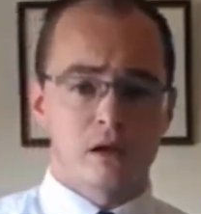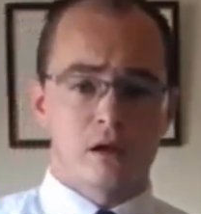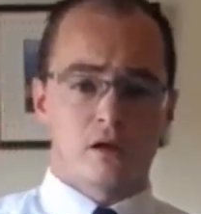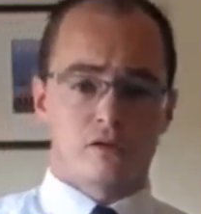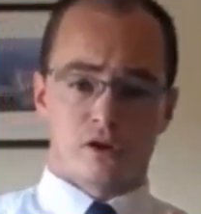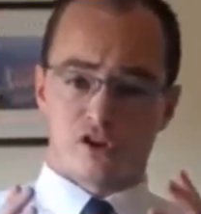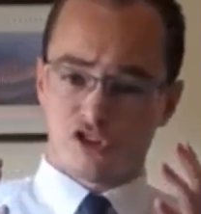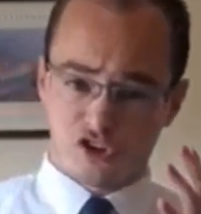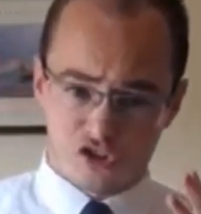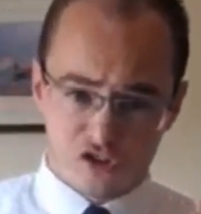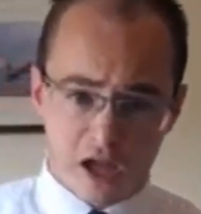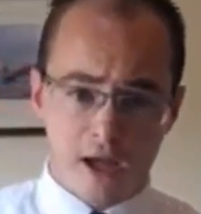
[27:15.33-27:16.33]
There is a
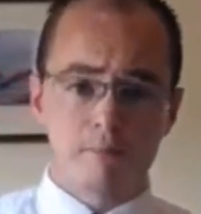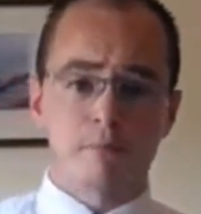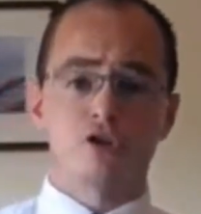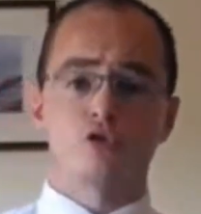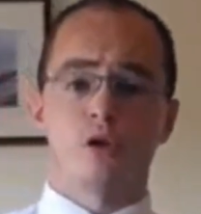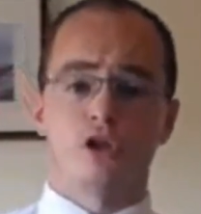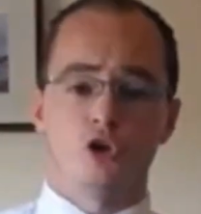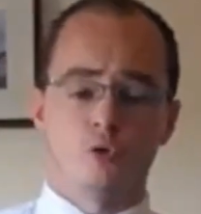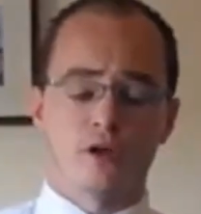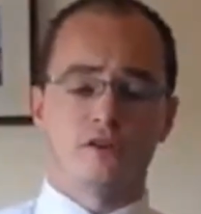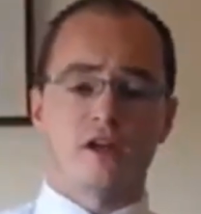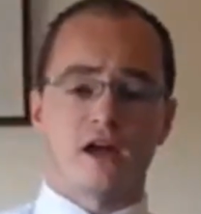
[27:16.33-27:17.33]
step between you
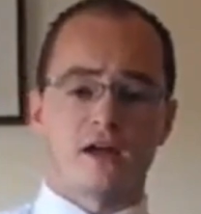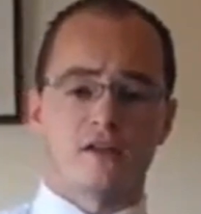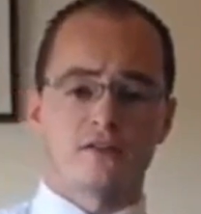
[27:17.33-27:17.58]
and death.